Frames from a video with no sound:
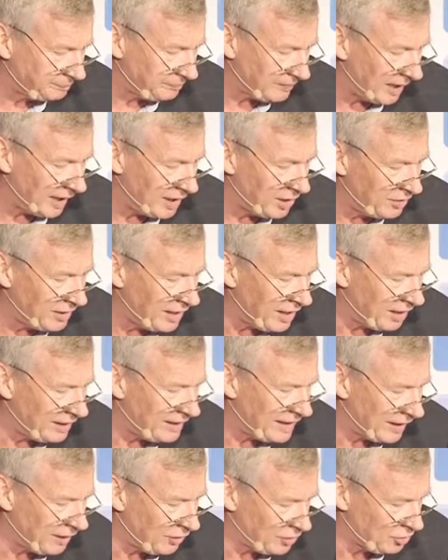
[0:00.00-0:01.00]
You needed to
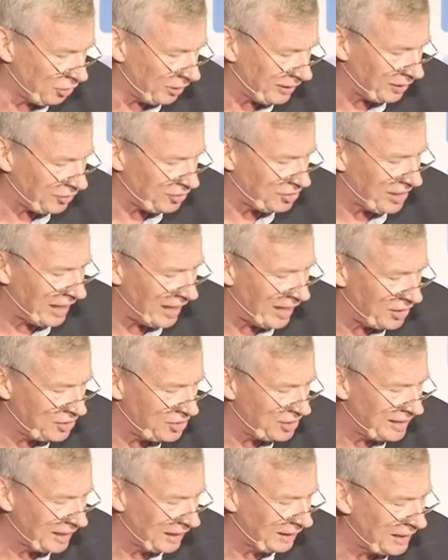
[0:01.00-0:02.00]
go to the stock exchange
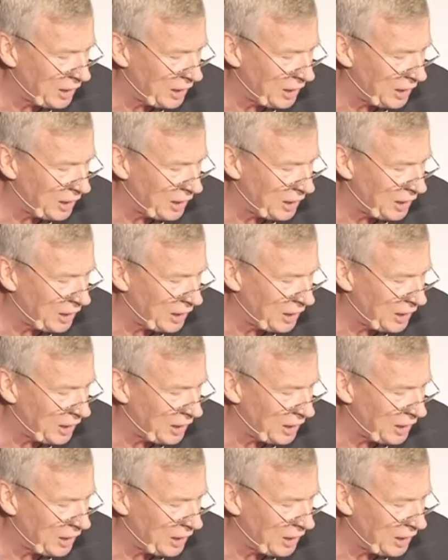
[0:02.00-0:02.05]
and get a